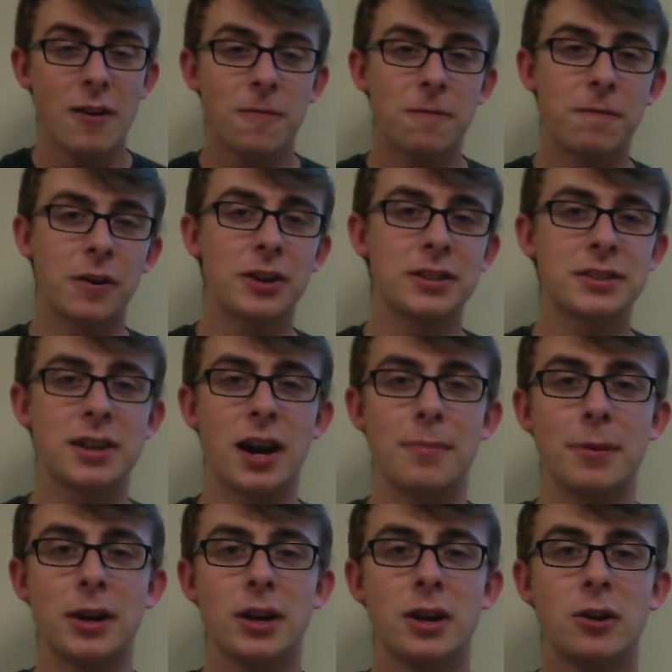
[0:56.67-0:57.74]
First
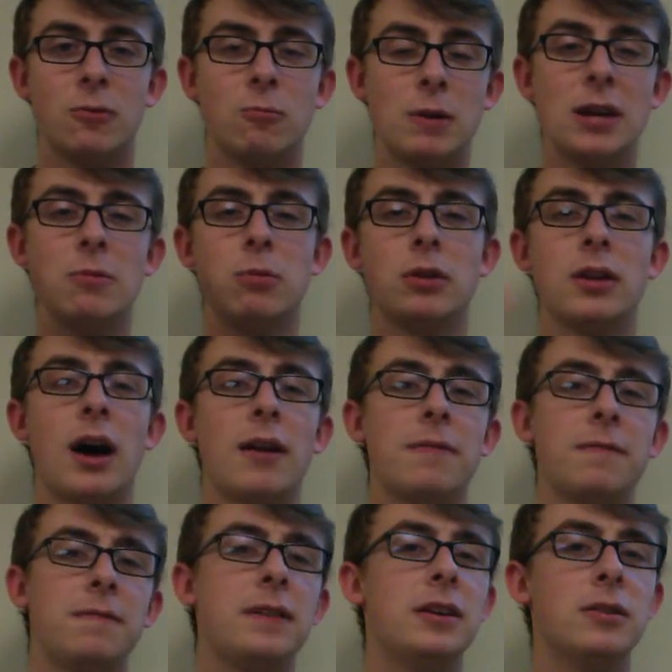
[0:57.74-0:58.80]
up, we will not
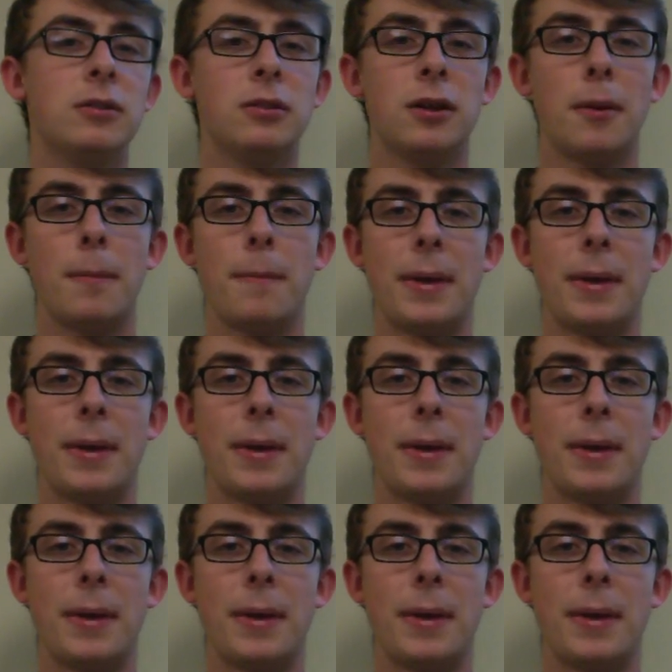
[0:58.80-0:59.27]
feel